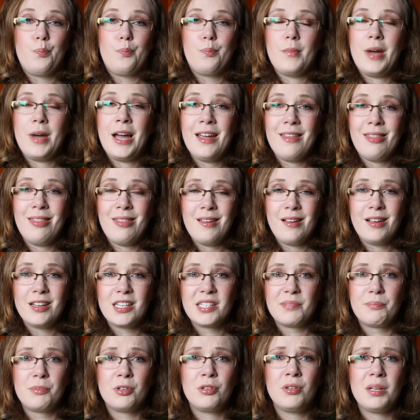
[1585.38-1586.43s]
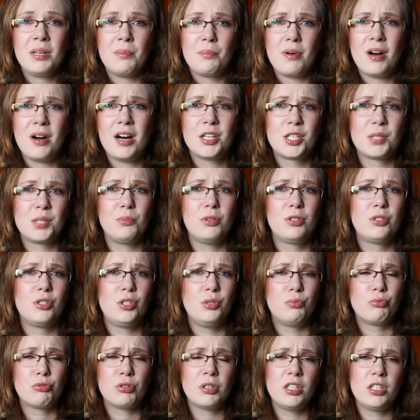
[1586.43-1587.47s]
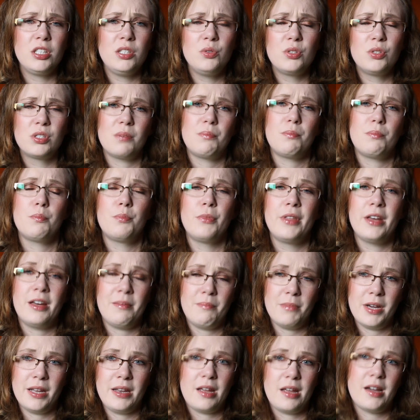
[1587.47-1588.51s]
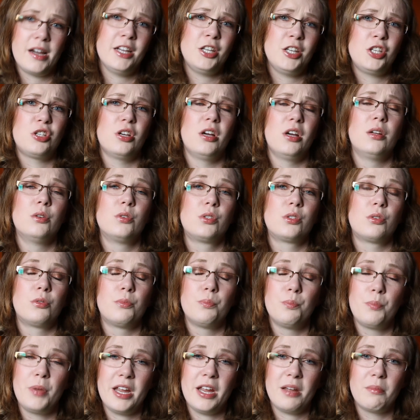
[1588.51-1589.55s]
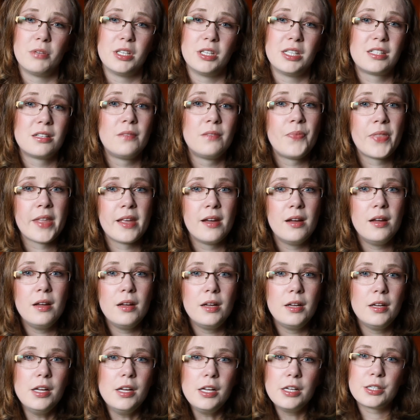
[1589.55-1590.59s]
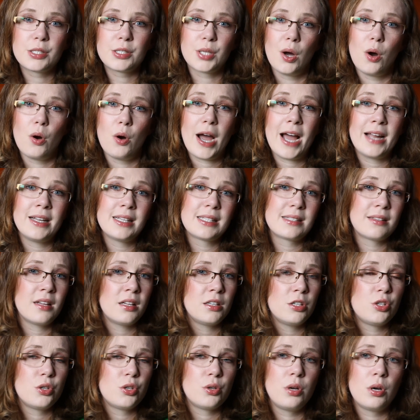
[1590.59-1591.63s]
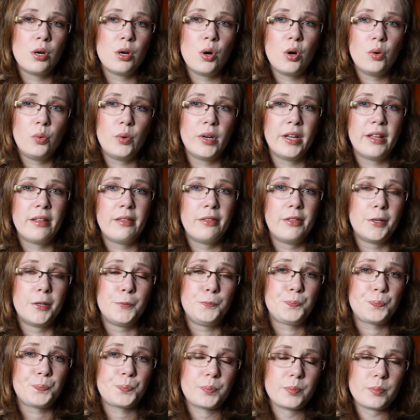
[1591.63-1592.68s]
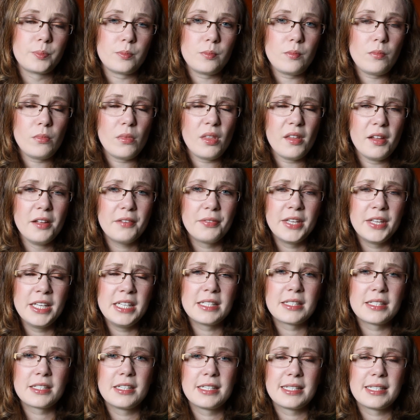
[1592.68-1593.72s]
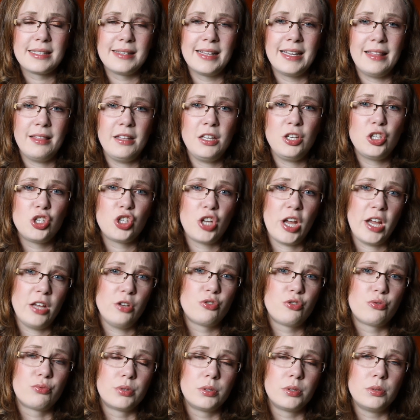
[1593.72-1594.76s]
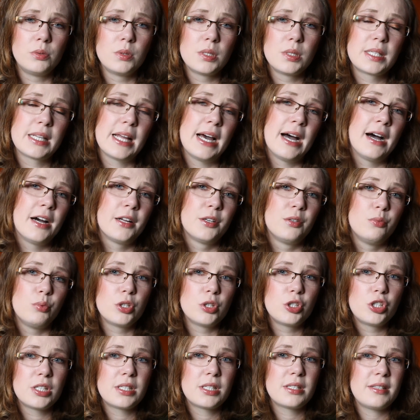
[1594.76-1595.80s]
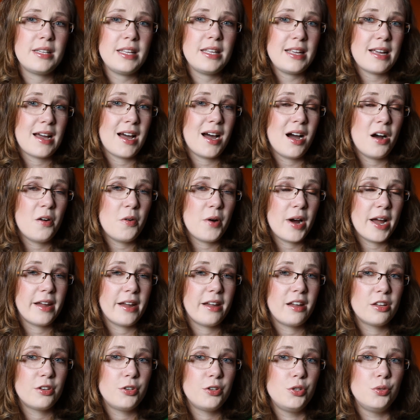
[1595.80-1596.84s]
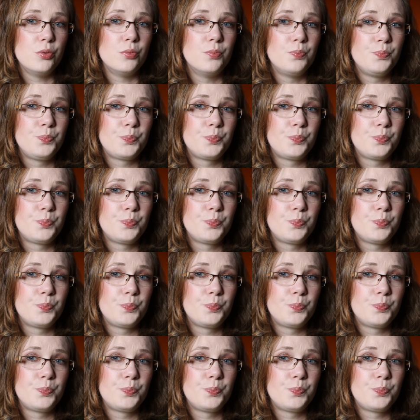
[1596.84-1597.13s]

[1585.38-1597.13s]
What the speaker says: I think it's barely impossible to really use up that many eyeshadows or pigments. So I decided to go with these slightly changed rules, and we'll just see how I can do.